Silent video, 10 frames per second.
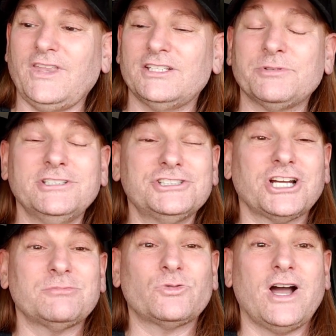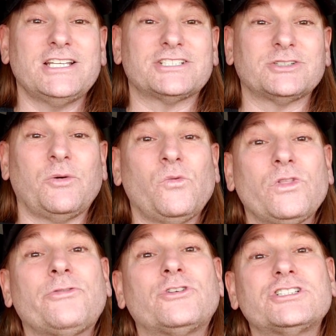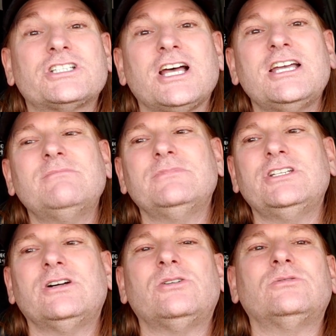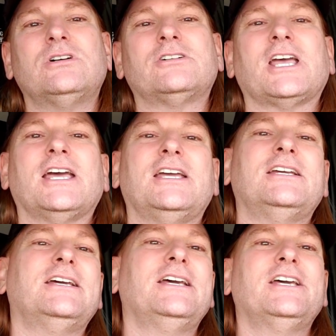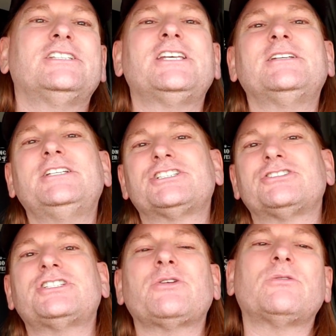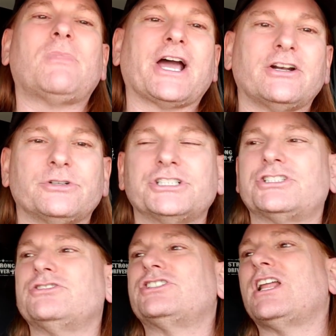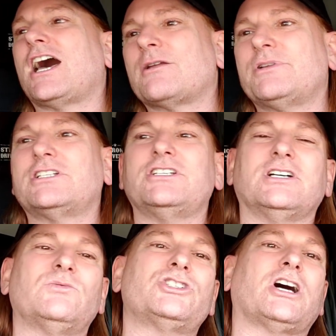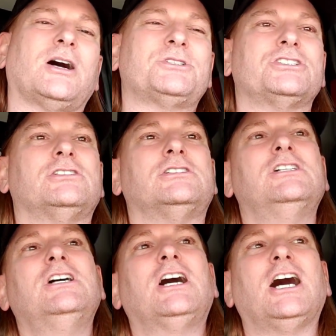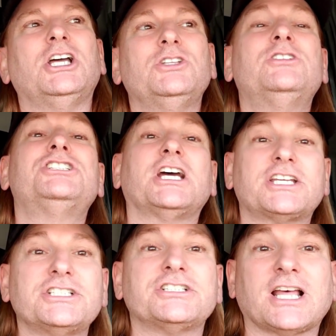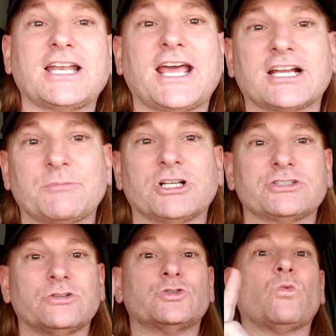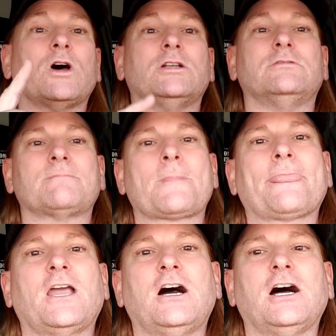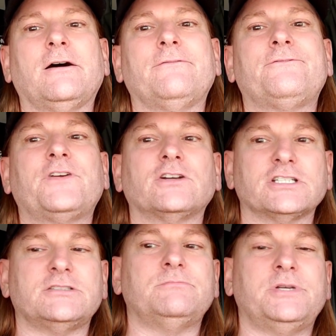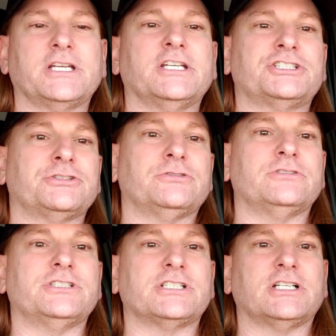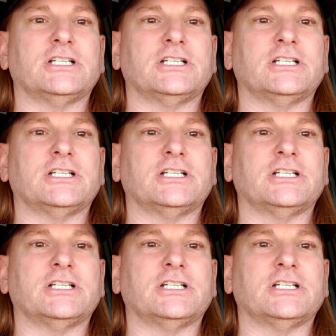it's been in the shop twice. So, well, the first time, you know, okay, 10 issues. They were minor issues, not a big deal. It was optional. The check engine light had come on, so it was one fairly big issue. It was